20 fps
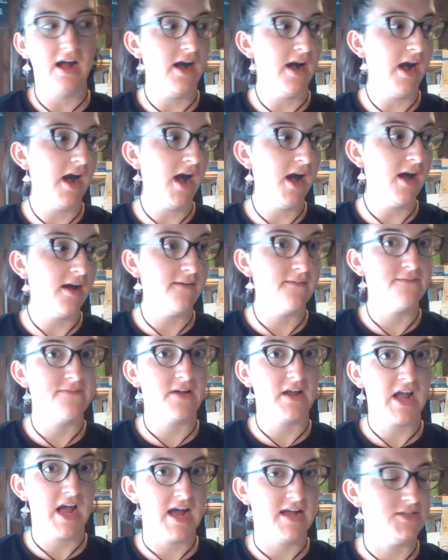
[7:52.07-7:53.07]
of
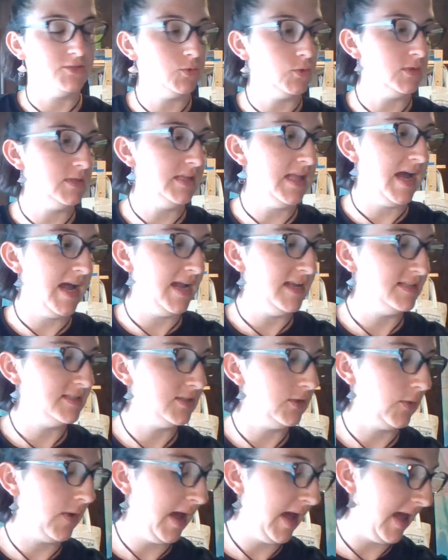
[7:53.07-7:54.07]
contour lines,
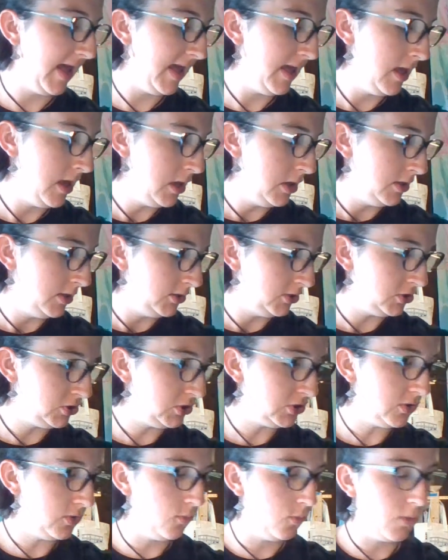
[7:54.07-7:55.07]
okay?
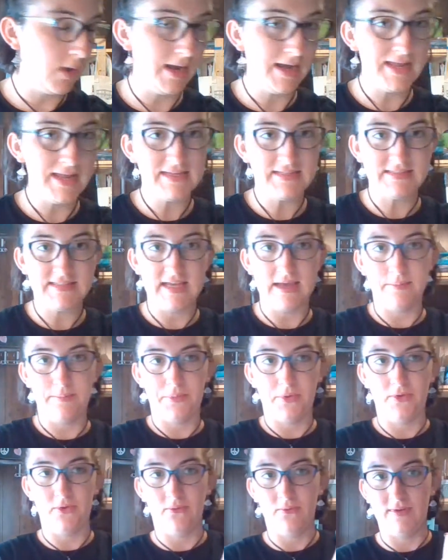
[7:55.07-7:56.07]
So one
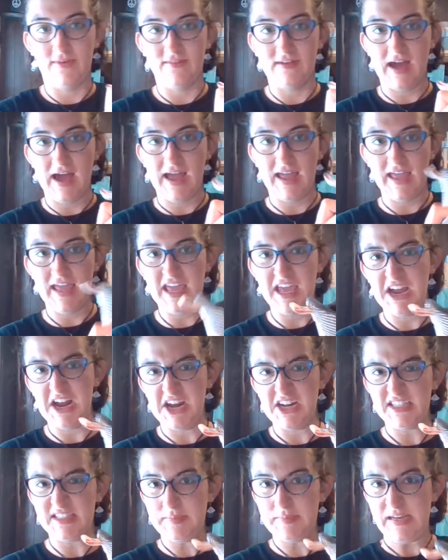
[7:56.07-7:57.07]
example we've got here
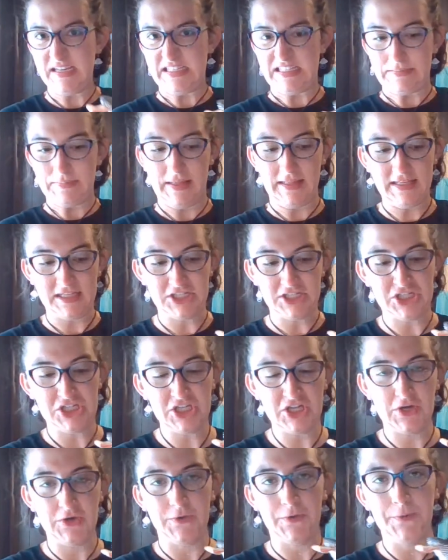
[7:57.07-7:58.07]
is my smelly
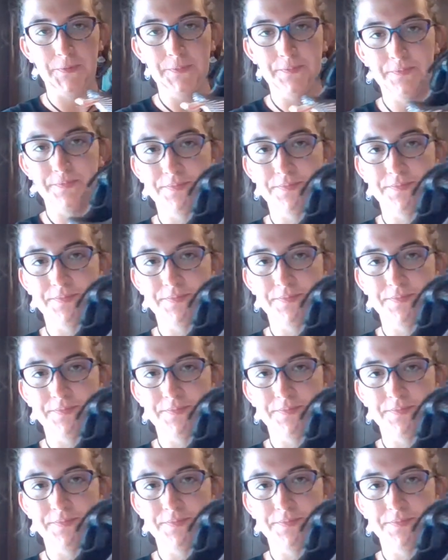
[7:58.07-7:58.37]
shoe.